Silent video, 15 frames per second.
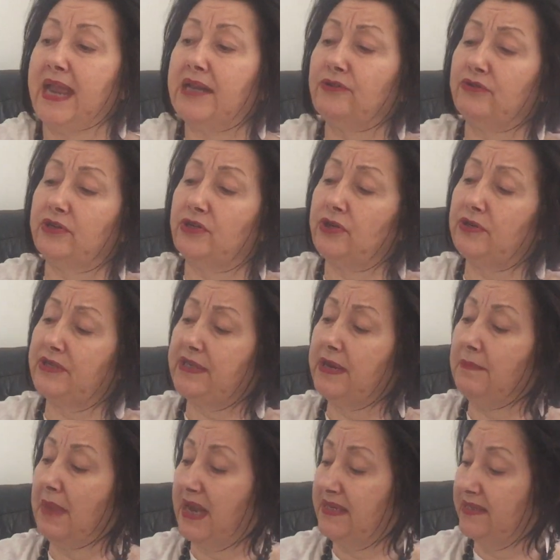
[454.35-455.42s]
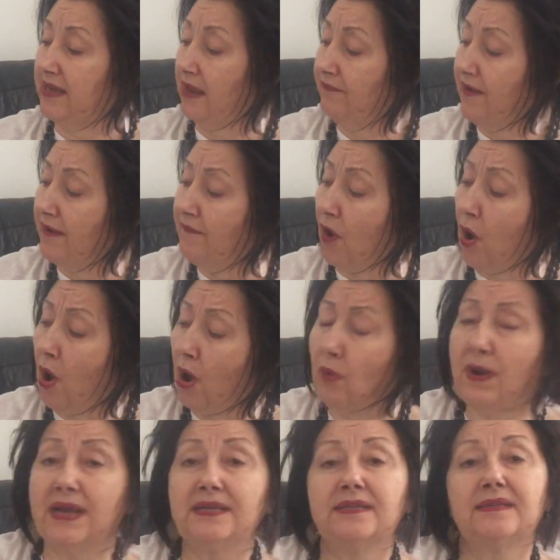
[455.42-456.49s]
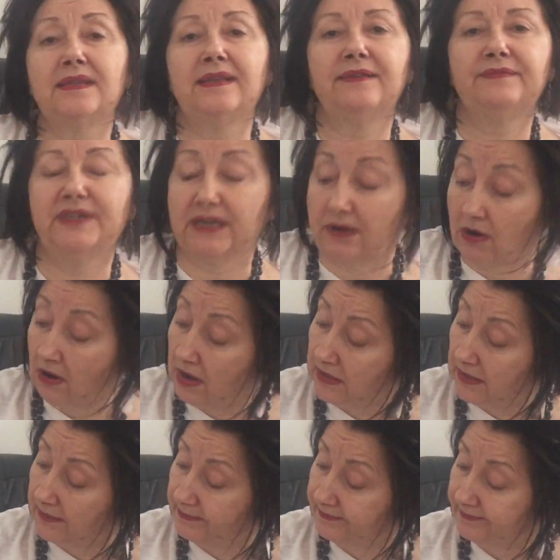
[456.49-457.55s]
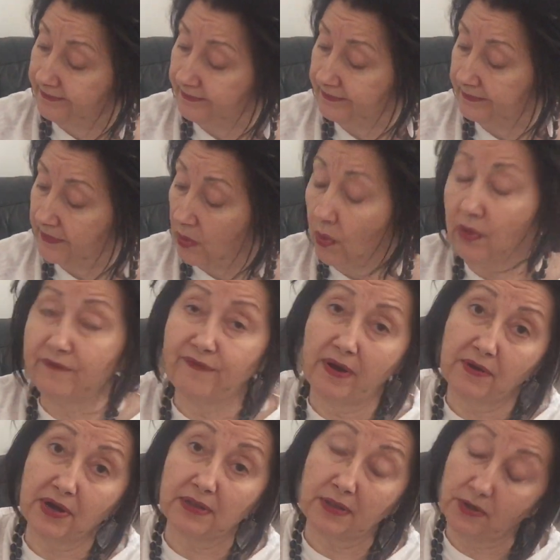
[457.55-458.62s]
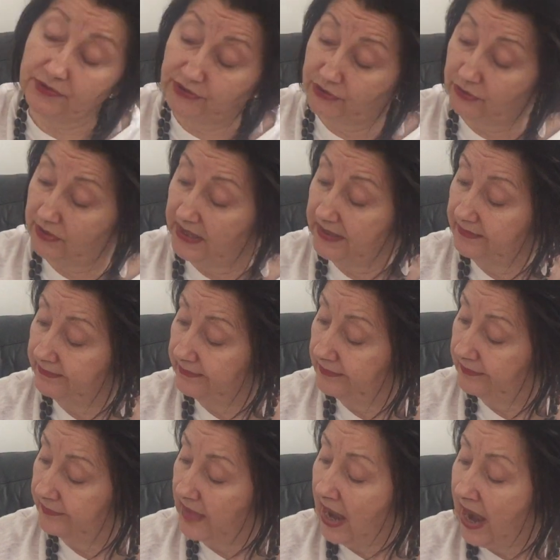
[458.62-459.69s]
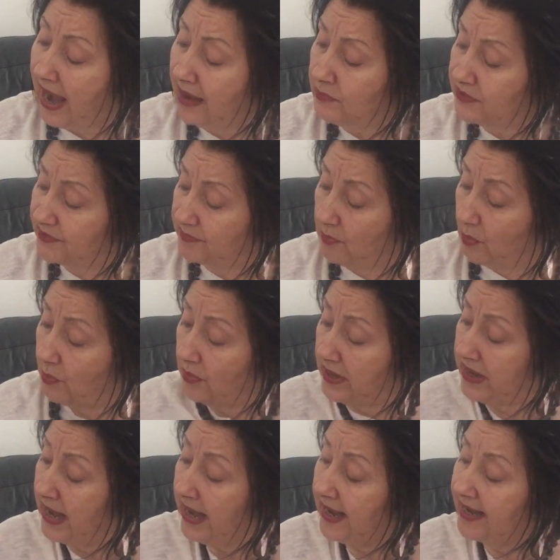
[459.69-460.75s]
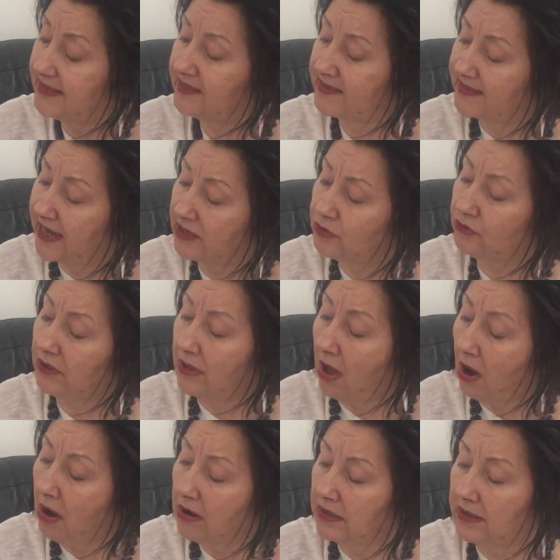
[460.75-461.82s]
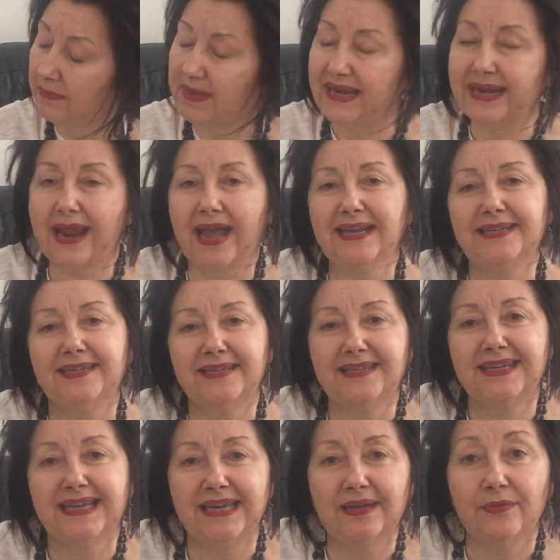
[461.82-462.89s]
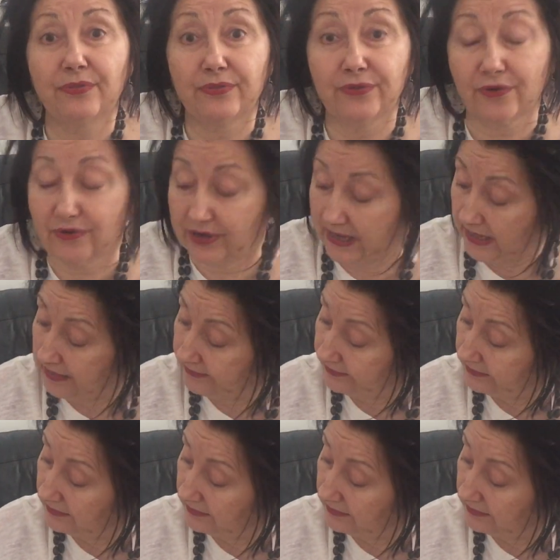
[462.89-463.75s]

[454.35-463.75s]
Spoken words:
Introducing myself, I've always lived in Harlem or very close to it. I was born in Central Harlem in 1930.